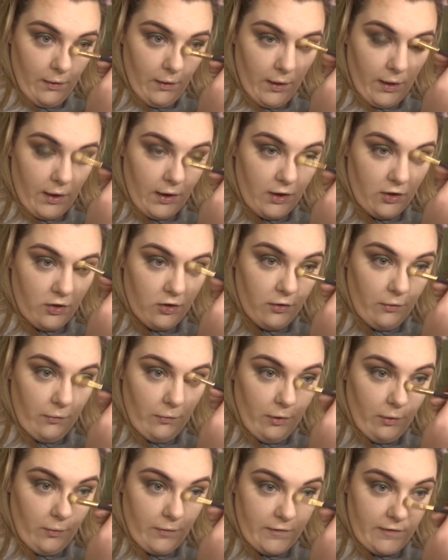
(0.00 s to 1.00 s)
And I do
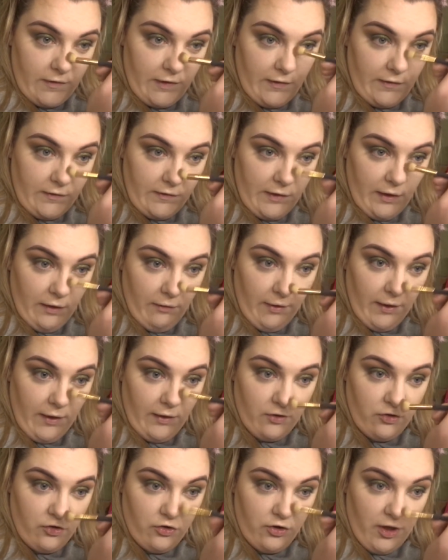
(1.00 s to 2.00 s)
always tend to go like
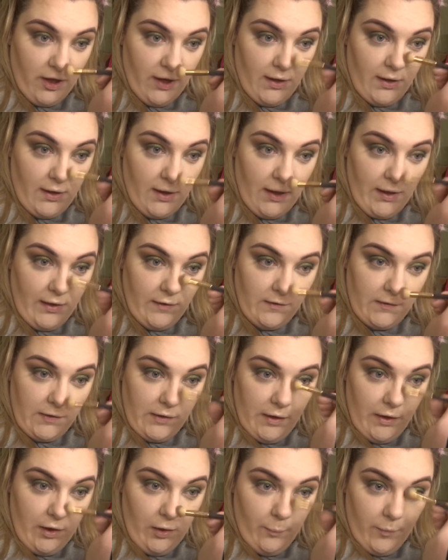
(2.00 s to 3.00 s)
a shade
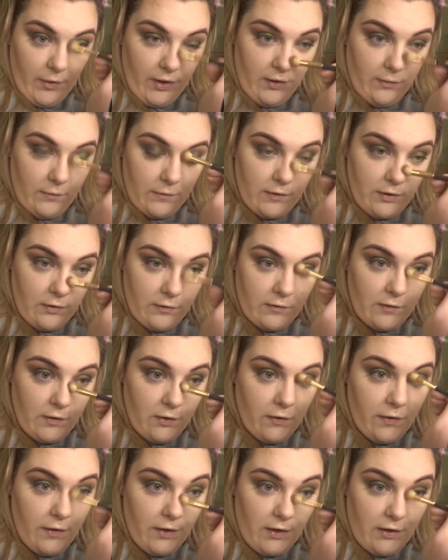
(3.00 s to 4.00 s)
lighter on my nose
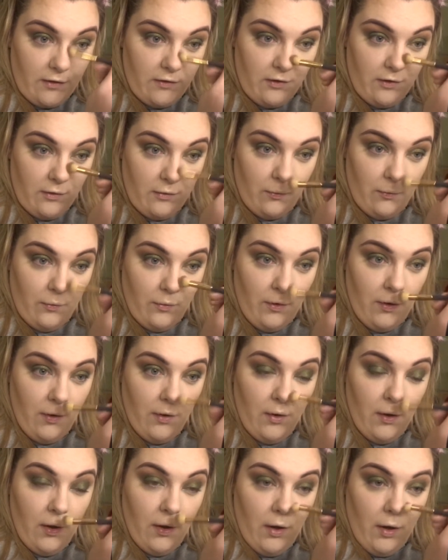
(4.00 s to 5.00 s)
contour than I do
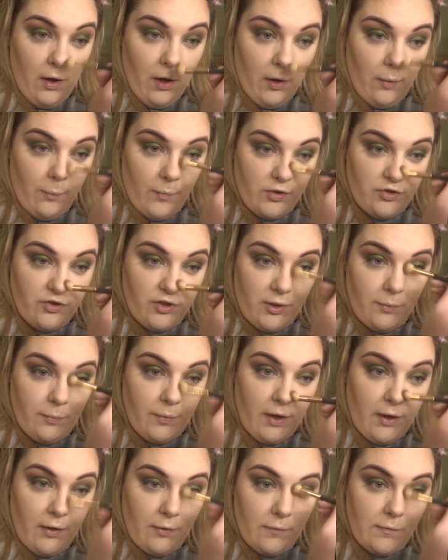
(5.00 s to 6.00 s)
on my
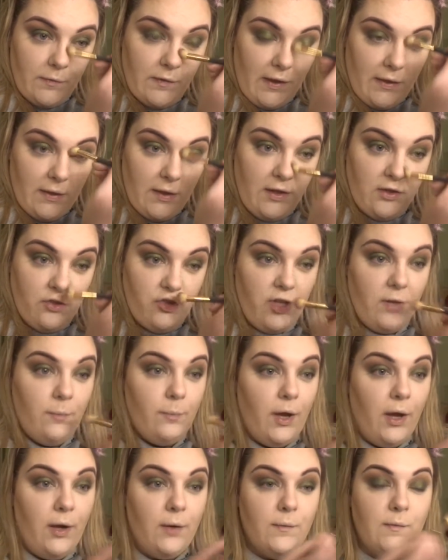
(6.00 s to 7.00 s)
cheekbones. I think your
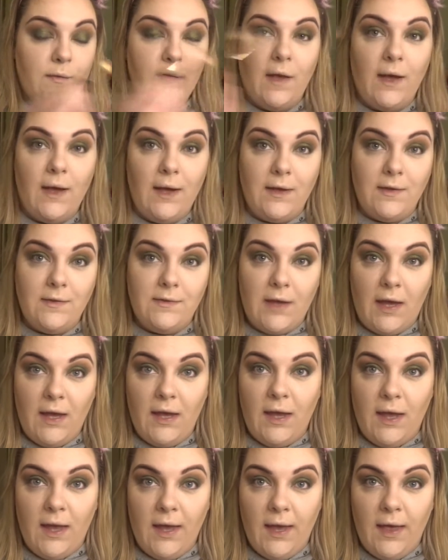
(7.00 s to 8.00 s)
cheekbones like can
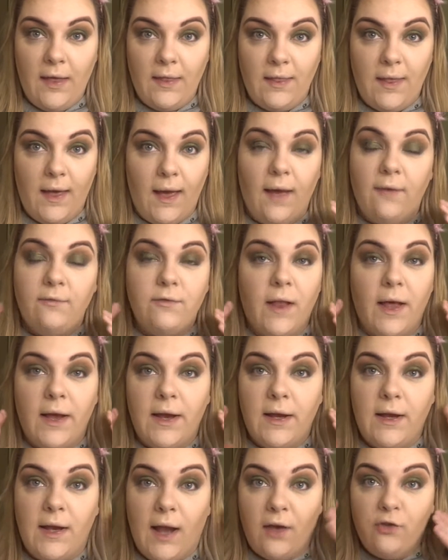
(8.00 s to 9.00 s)
take it. They have
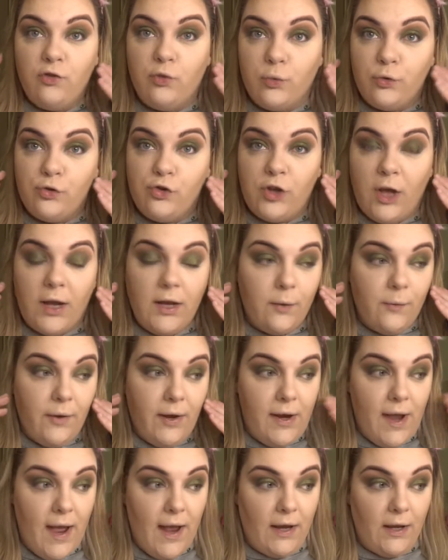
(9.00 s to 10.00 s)
like natural
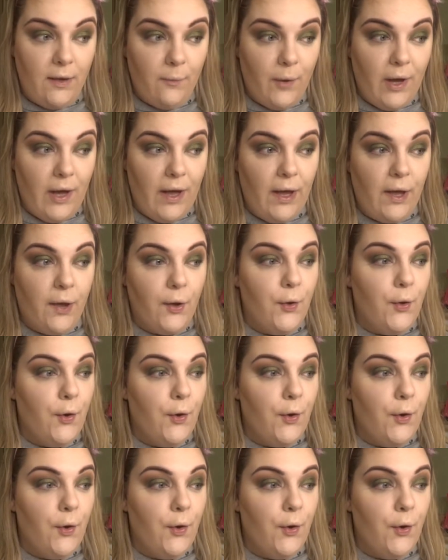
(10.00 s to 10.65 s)
shadowing anyway.